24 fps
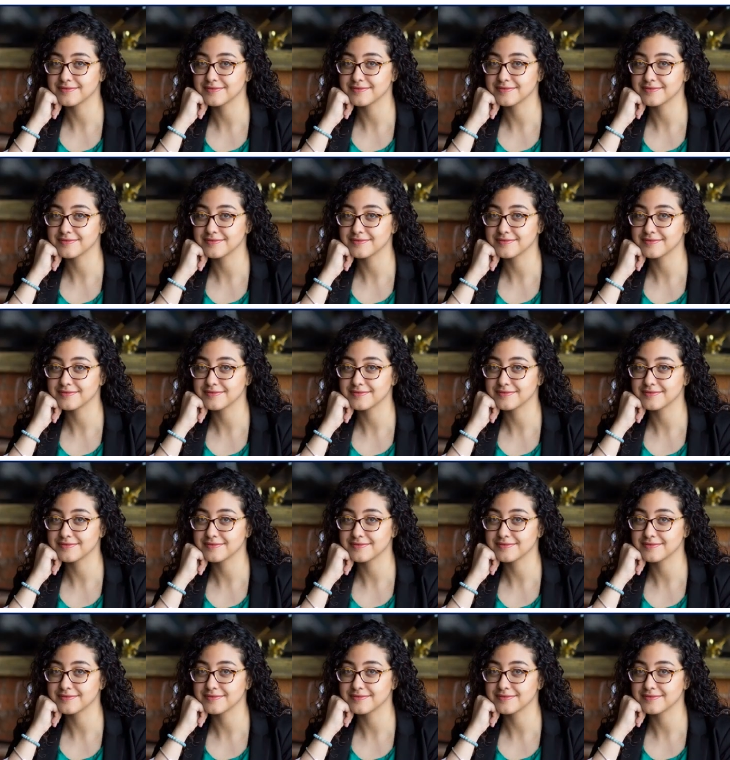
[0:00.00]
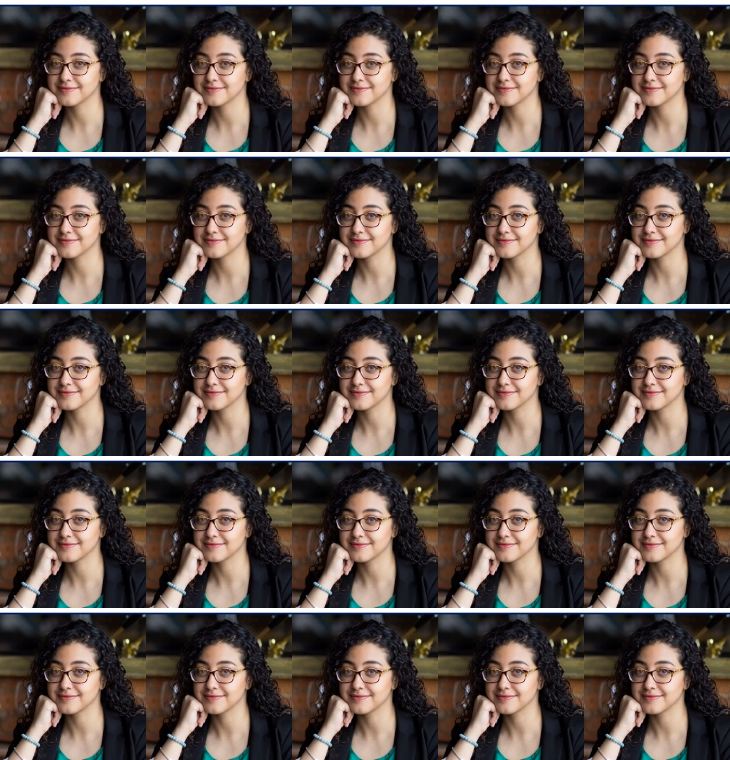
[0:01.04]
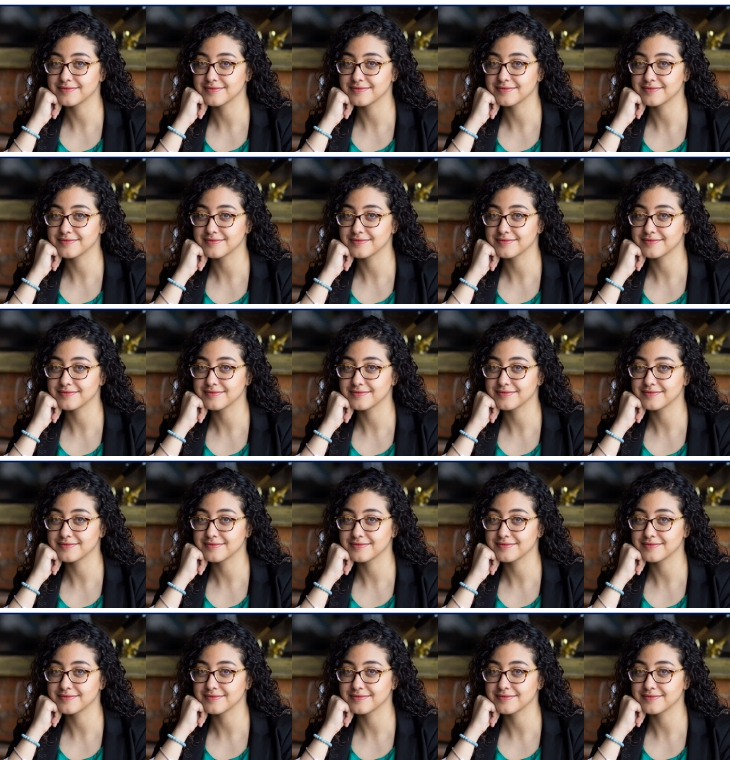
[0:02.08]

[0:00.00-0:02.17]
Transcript: [no speech]